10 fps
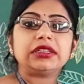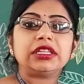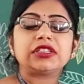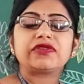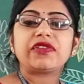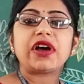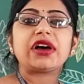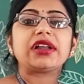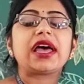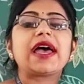This
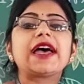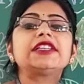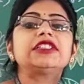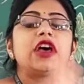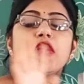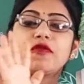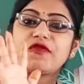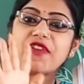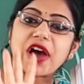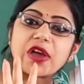flower has
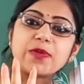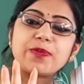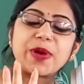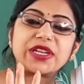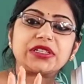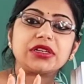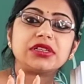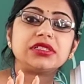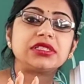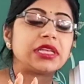5
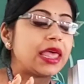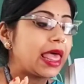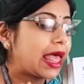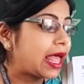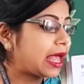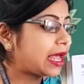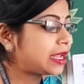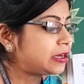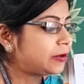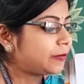petals and